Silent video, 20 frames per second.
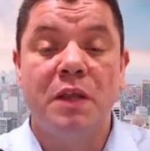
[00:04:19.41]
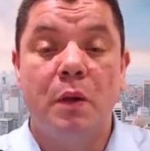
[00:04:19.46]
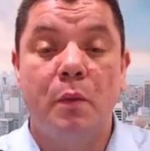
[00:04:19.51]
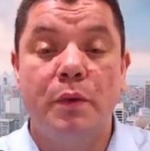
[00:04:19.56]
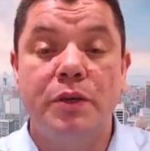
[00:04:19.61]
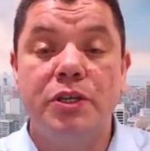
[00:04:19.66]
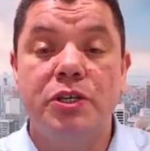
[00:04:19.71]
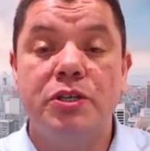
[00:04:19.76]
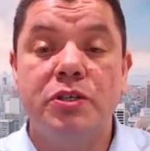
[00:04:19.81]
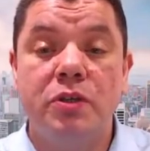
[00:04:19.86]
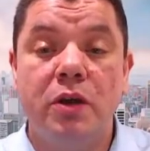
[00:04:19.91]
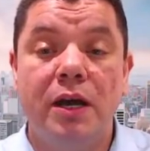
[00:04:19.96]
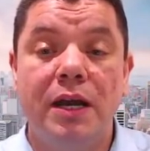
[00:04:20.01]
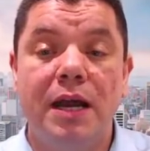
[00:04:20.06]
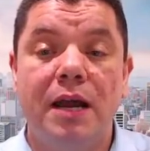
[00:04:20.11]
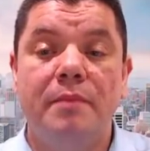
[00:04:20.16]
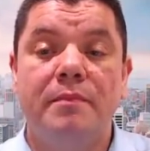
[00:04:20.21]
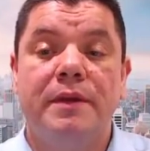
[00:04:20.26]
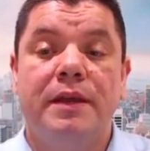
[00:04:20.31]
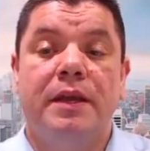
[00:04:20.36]
When you sign
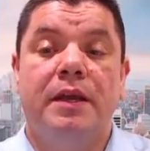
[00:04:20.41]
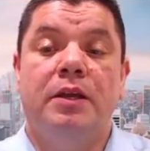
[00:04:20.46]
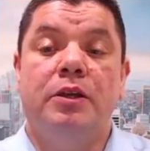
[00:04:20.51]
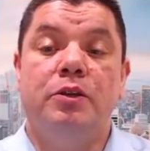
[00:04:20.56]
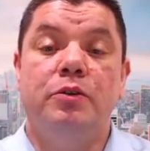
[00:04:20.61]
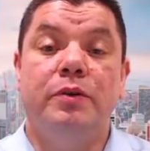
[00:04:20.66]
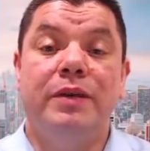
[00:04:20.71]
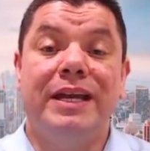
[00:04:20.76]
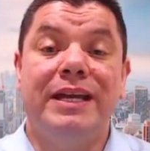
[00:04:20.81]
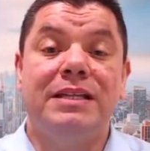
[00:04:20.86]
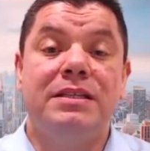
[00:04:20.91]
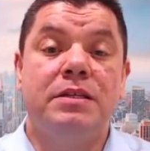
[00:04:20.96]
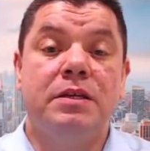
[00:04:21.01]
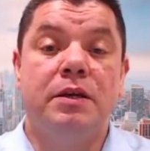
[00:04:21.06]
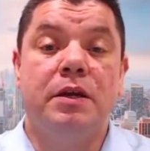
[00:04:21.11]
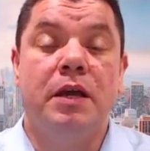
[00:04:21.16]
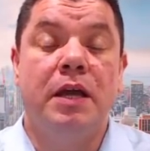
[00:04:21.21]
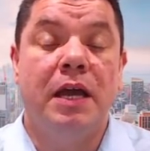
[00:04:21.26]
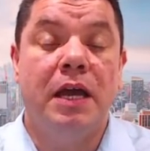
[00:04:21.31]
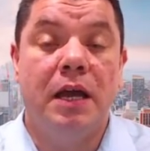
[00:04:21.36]
up, you'll need
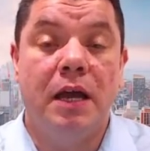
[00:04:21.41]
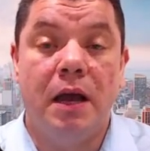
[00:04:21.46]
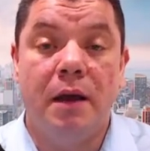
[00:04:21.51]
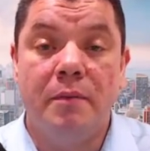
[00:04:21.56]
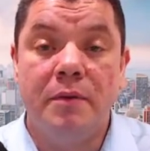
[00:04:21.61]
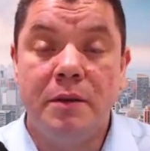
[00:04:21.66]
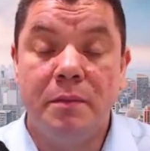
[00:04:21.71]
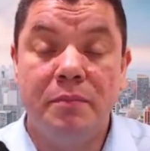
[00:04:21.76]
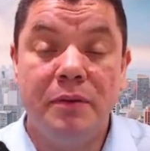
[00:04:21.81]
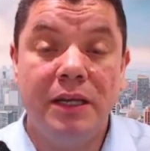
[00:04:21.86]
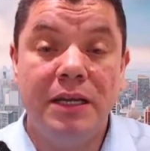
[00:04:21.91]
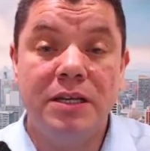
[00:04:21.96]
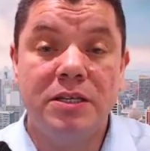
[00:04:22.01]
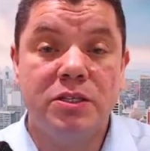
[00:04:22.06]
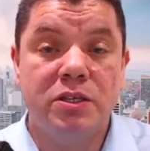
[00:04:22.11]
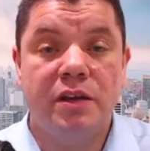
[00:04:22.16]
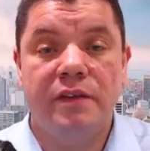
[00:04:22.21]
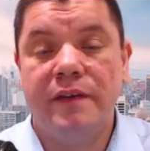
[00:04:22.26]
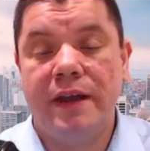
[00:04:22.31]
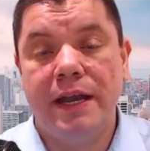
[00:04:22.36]
to um, complete a
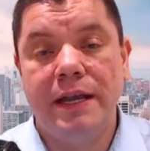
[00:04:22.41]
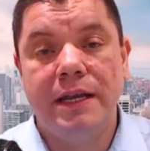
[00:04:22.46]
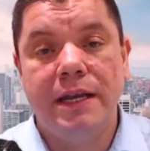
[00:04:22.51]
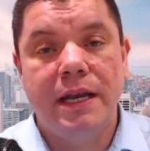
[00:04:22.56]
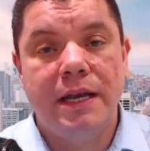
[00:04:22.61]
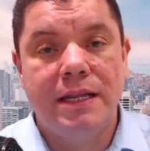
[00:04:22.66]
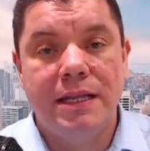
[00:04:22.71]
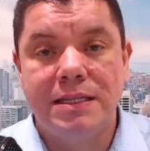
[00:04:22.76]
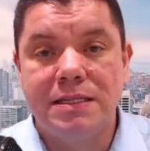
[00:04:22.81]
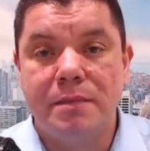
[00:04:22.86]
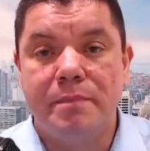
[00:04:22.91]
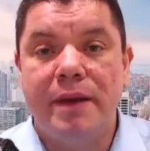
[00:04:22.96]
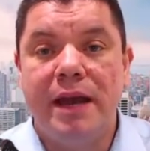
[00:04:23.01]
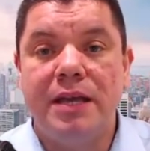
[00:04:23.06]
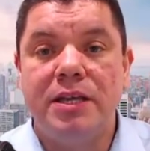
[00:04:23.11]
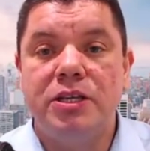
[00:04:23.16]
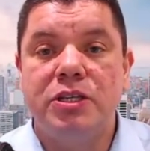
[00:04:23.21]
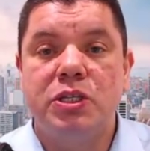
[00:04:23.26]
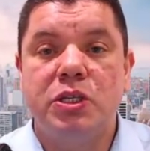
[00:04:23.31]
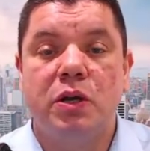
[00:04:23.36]
survey that's
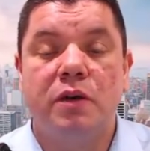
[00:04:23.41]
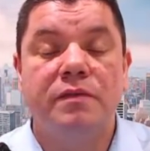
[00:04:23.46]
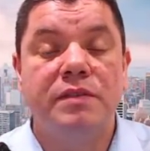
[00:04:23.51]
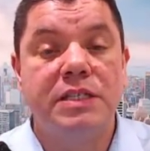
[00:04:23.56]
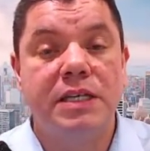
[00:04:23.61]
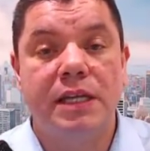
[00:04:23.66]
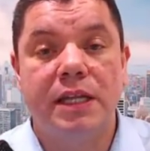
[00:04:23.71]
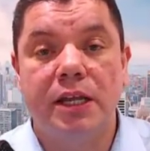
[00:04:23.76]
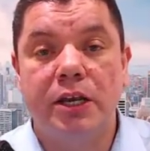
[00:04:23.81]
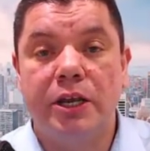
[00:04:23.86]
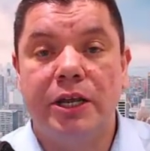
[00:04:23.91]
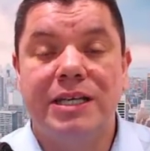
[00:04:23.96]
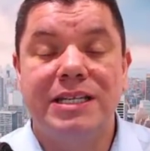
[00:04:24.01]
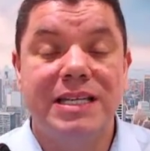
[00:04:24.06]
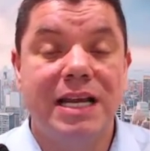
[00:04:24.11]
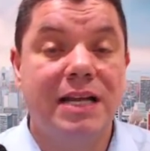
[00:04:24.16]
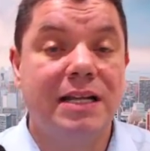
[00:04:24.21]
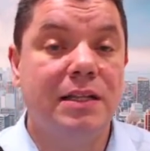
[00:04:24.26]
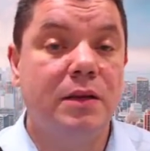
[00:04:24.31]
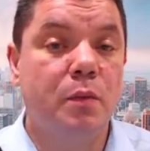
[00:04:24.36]
about yourself, so they know
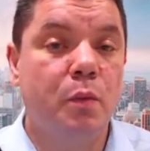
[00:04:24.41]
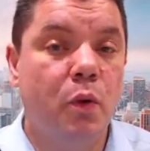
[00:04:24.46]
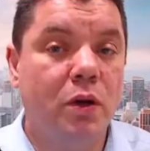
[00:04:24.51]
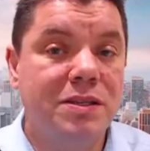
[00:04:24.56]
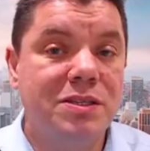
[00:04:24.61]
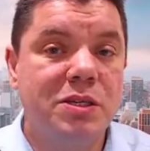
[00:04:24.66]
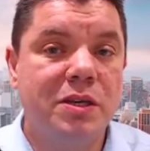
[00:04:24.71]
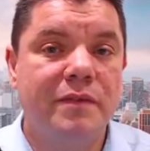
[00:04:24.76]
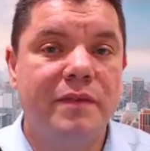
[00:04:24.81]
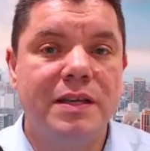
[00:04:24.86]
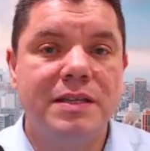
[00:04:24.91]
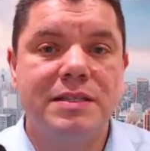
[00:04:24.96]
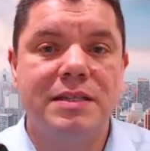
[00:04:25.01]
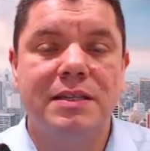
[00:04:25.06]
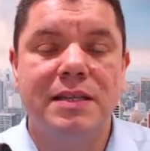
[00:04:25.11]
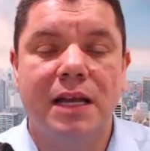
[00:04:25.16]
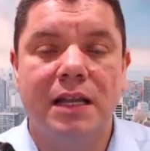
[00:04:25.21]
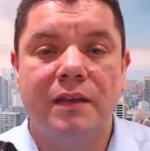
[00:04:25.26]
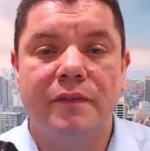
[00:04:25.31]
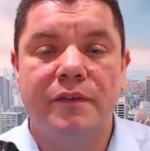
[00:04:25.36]
exactly what surveys to
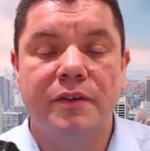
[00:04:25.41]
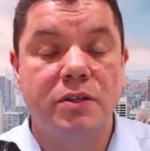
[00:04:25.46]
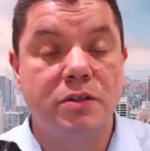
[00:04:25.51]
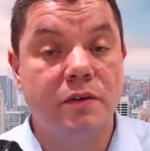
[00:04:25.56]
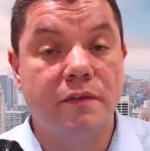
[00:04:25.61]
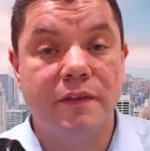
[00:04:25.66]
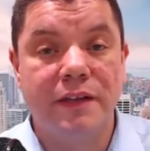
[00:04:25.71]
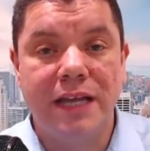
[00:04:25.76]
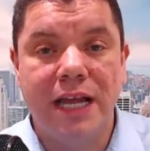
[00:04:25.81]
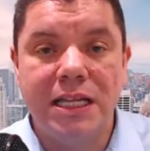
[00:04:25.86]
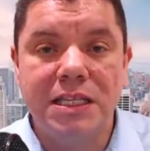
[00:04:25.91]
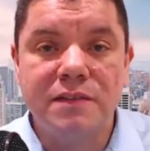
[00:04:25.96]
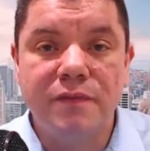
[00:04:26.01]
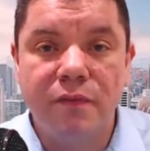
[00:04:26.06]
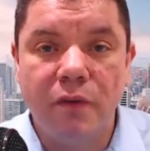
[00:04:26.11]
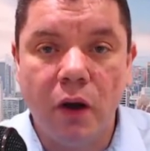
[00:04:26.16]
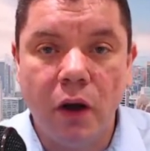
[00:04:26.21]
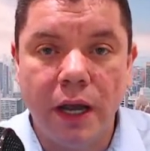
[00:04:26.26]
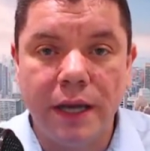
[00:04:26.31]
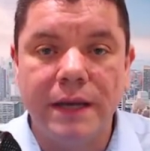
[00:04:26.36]
tell you for yourself, and that's
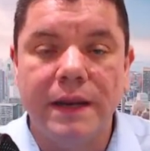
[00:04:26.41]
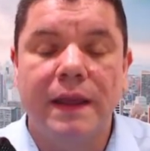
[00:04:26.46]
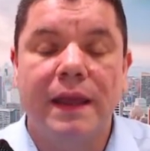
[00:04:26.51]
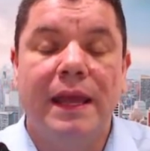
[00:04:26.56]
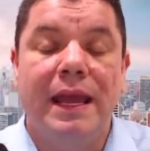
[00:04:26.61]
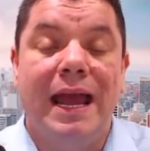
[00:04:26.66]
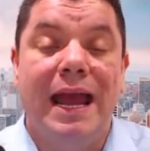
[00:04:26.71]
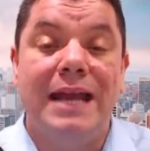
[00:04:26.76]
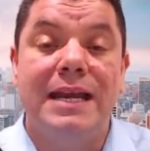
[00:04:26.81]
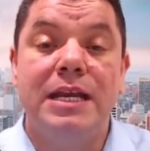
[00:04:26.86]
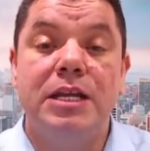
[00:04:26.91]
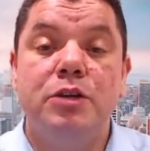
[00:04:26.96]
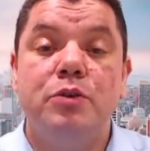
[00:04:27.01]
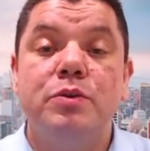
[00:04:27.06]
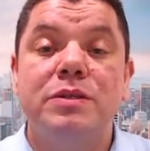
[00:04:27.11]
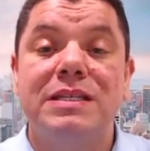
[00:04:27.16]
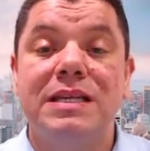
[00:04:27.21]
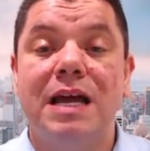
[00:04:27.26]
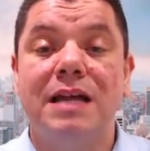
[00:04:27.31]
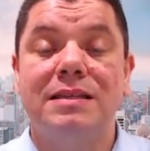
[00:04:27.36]
fine. And then you'll
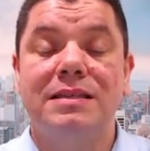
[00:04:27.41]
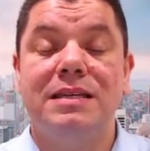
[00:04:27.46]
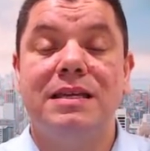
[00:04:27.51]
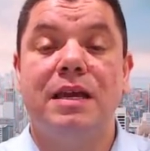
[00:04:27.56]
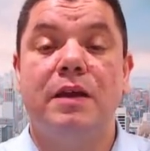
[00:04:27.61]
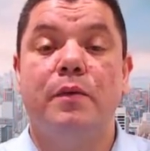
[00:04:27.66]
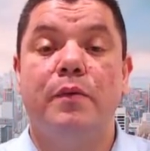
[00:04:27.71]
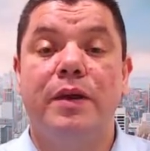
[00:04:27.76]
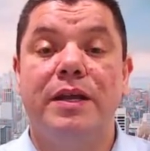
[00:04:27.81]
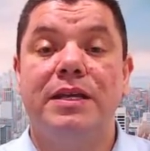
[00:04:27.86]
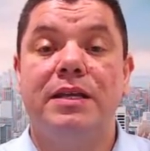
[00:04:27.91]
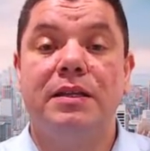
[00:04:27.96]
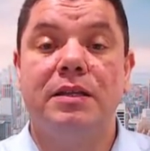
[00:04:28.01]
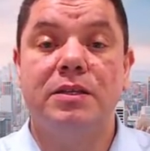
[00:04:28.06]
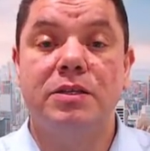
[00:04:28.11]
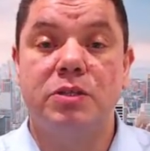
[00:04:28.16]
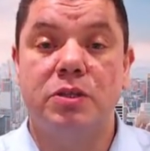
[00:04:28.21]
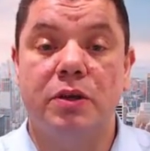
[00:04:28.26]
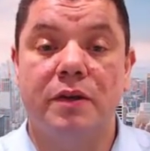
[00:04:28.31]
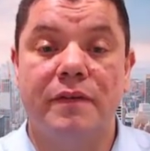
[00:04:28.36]
start to get regular
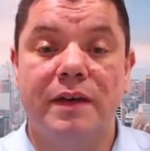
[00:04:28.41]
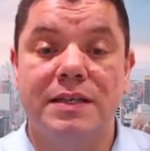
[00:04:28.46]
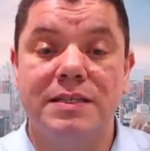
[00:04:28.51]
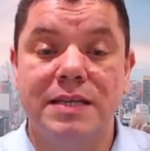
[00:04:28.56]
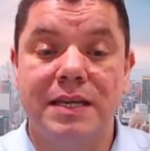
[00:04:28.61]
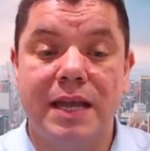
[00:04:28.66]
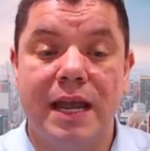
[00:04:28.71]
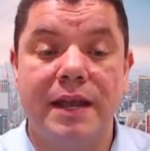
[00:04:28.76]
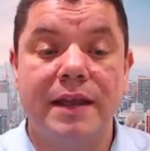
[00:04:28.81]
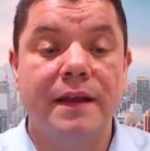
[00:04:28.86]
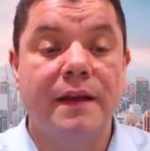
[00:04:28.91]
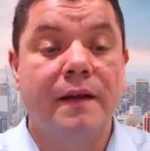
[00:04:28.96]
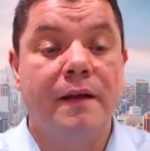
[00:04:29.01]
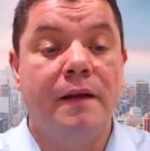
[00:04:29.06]
surveys, okay?